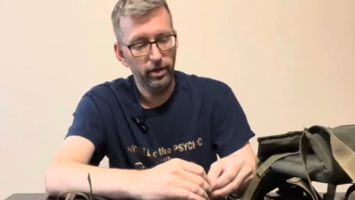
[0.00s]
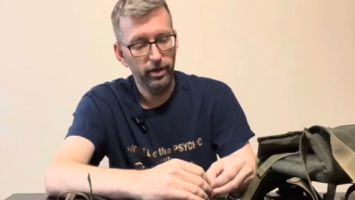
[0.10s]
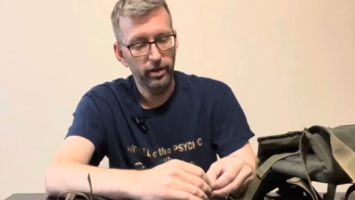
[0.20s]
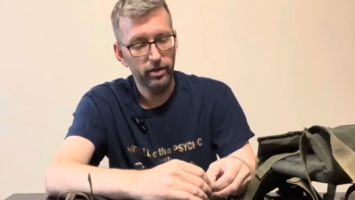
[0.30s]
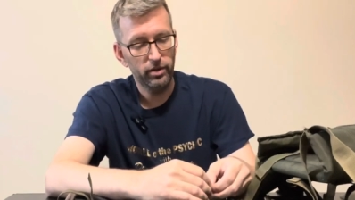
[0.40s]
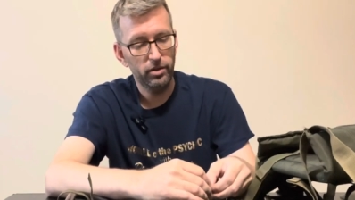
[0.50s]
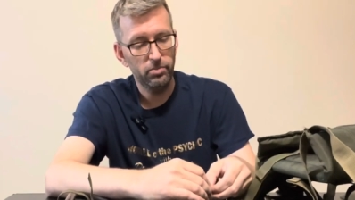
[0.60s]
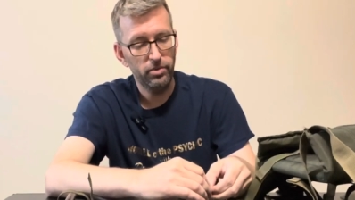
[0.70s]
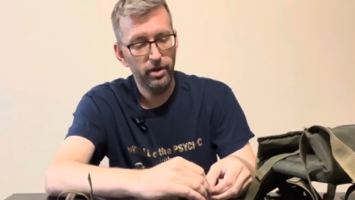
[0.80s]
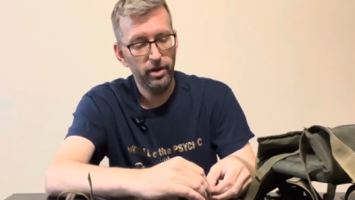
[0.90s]
And clip
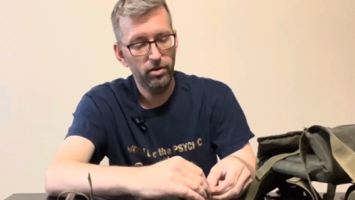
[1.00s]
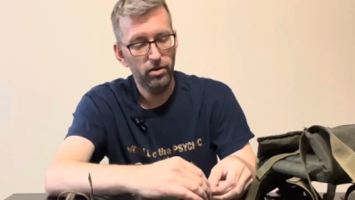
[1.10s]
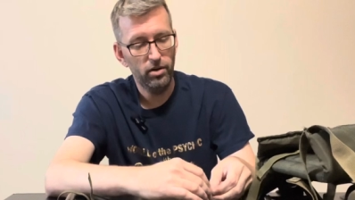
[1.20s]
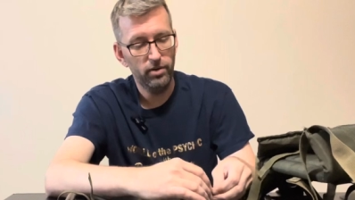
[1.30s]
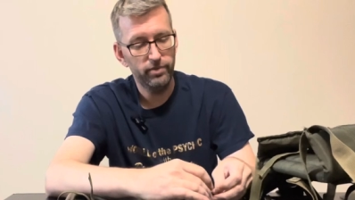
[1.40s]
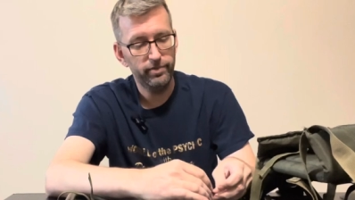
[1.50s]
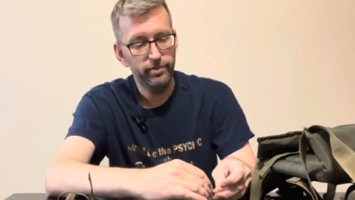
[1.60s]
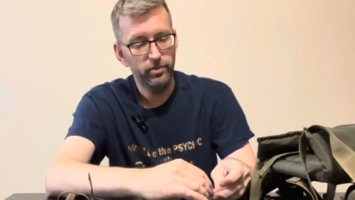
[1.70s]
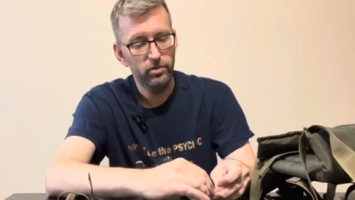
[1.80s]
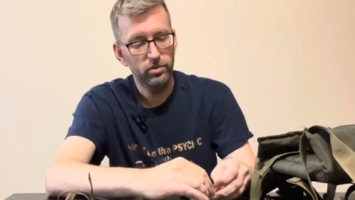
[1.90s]
that off
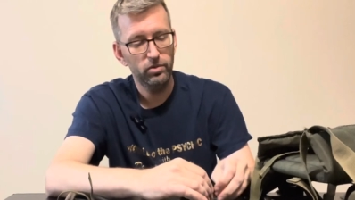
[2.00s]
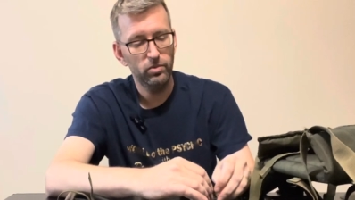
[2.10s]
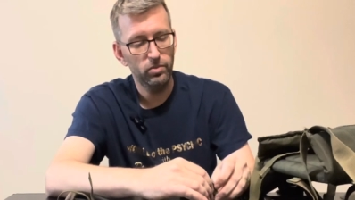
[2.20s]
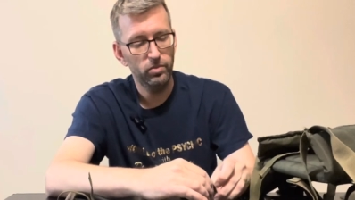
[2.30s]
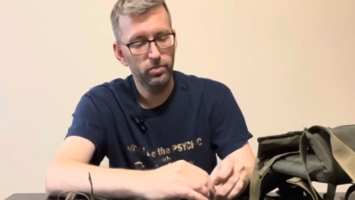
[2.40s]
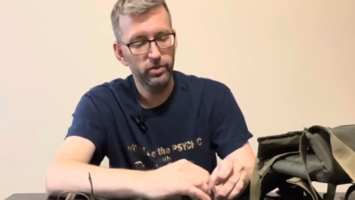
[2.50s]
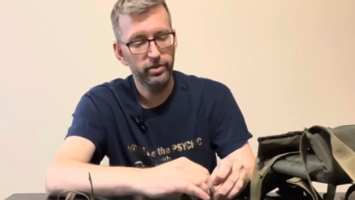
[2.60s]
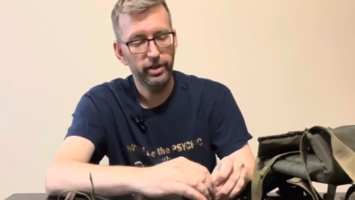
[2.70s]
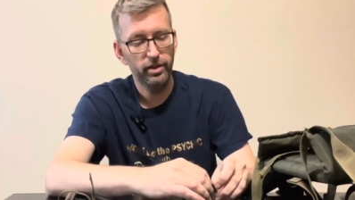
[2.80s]
once I get